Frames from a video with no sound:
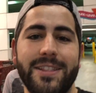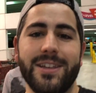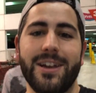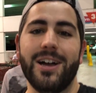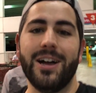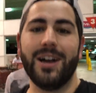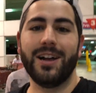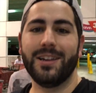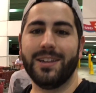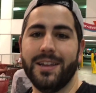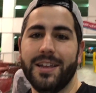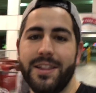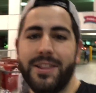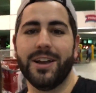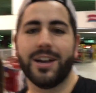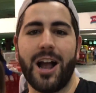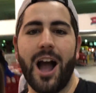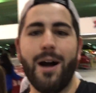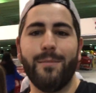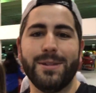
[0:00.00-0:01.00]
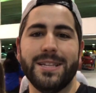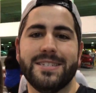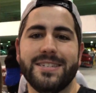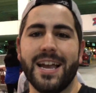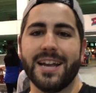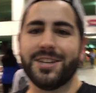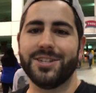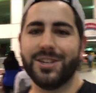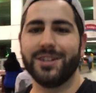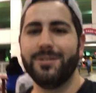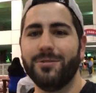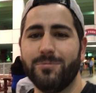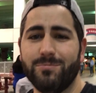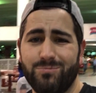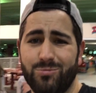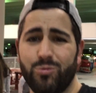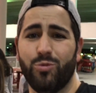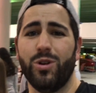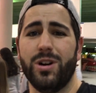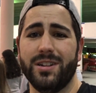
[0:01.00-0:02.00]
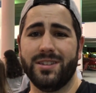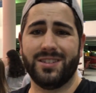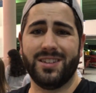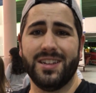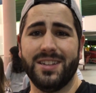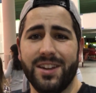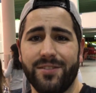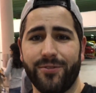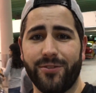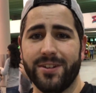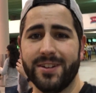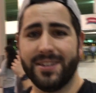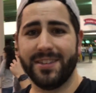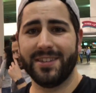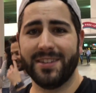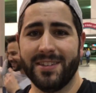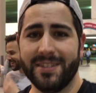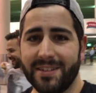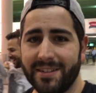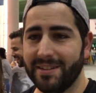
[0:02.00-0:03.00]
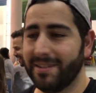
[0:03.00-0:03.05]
in the in the comment section what's the difference.